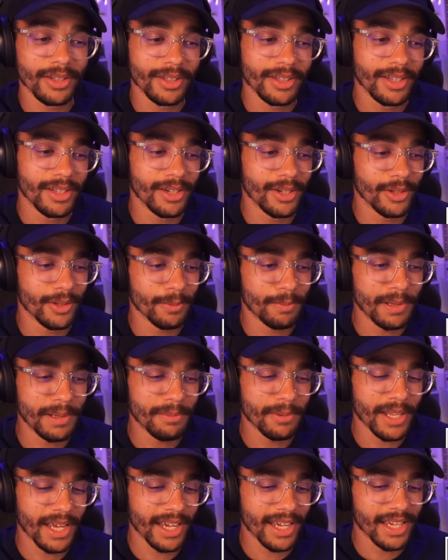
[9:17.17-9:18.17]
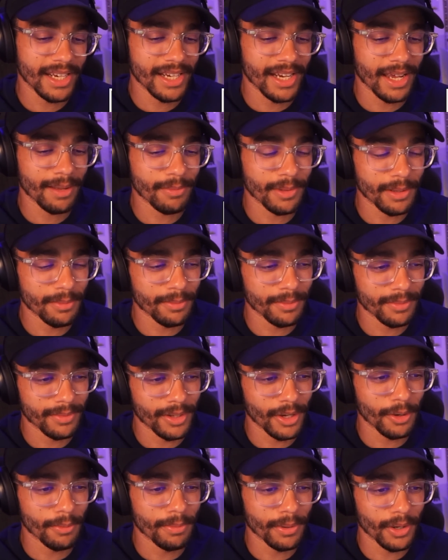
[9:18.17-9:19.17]
the, you know, the people that kidnapped them,
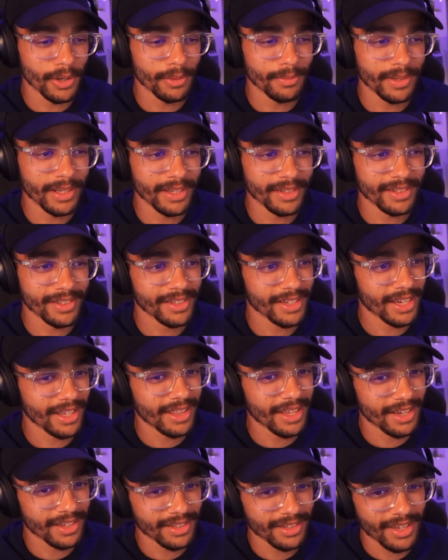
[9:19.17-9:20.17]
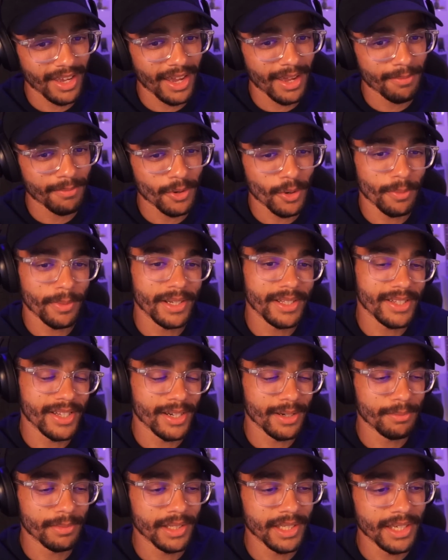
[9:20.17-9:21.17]
their part, because it's like they escaped, nobody's
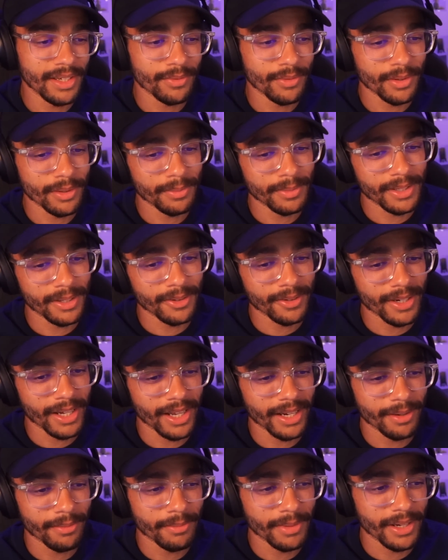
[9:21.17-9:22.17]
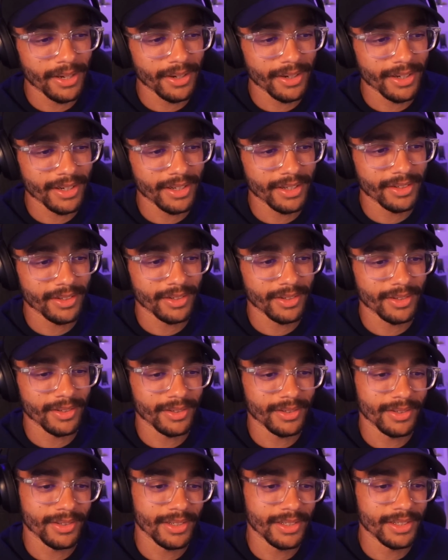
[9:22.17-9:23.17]
gonna believe them, and they're not in America,
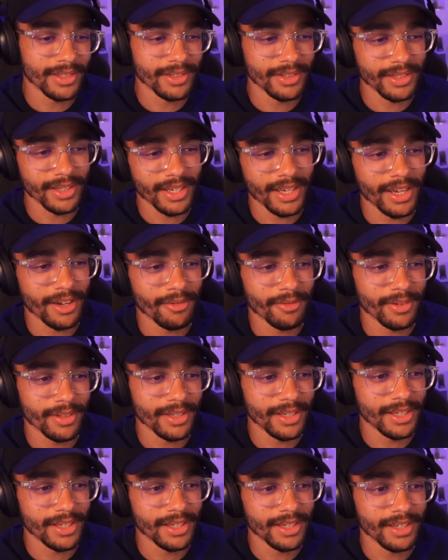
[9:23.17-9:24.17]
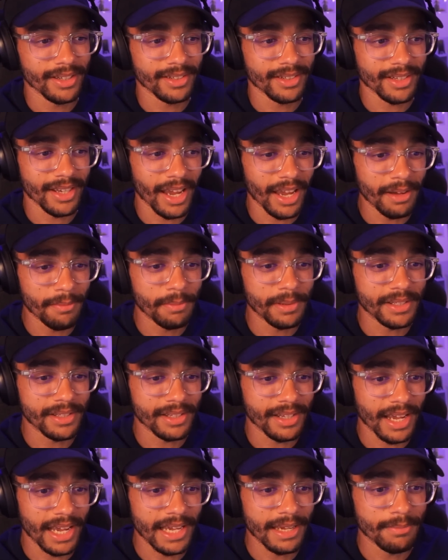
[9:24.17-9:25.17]
so, you know, they can't really escape
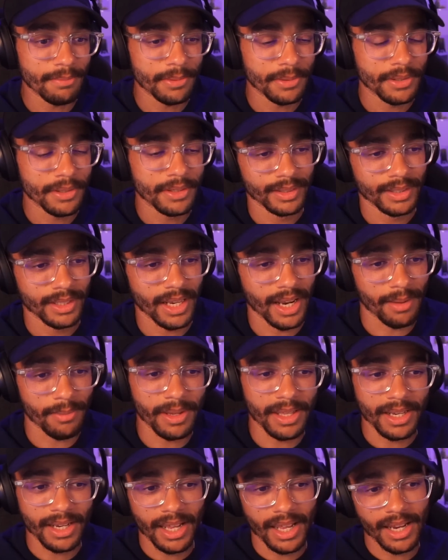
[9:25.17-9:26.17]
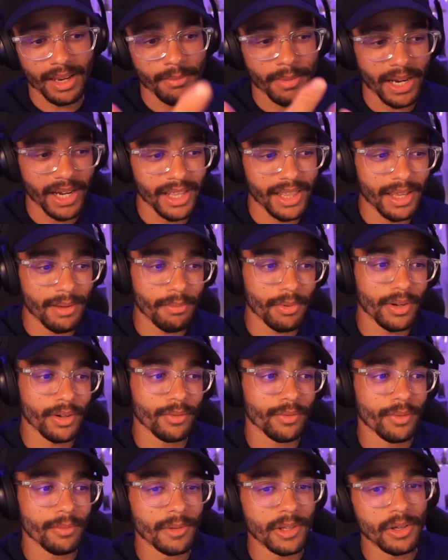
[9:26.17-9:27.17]
escape. And I mean, anybody they
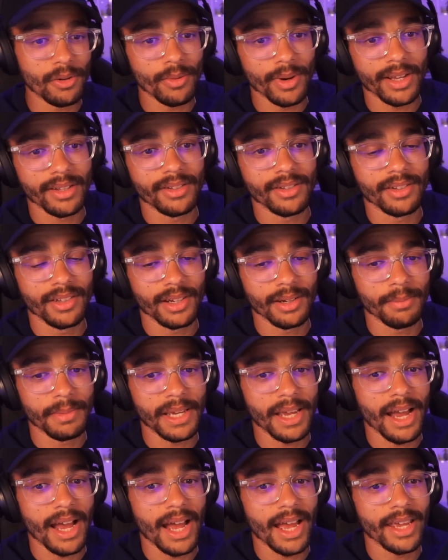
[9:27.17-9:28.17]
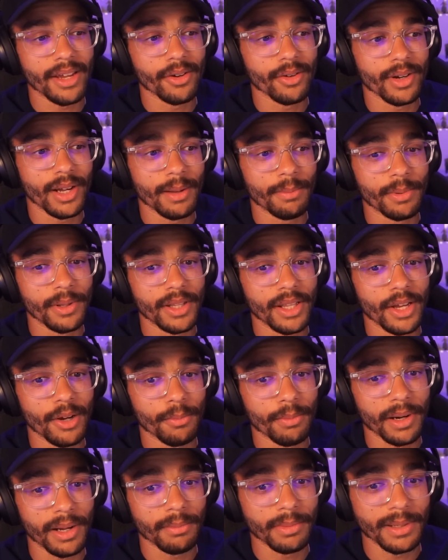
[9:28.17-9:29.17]
bring from the U S is gonna be a higher up, and
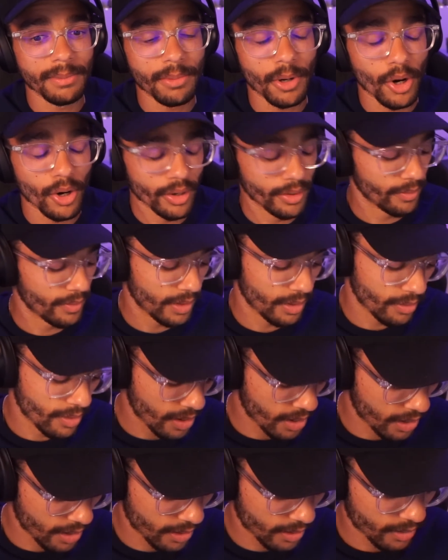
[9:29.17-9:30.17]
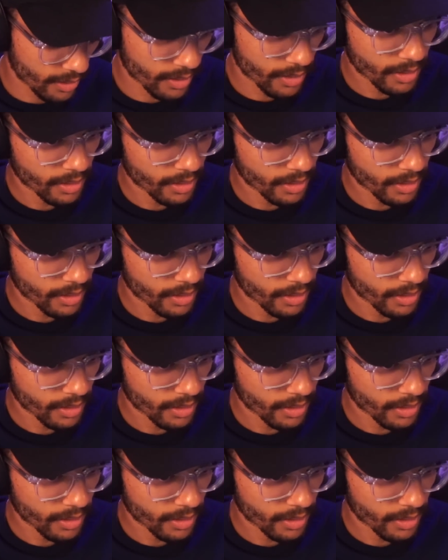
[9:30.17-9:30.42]
they're probably part of it, right?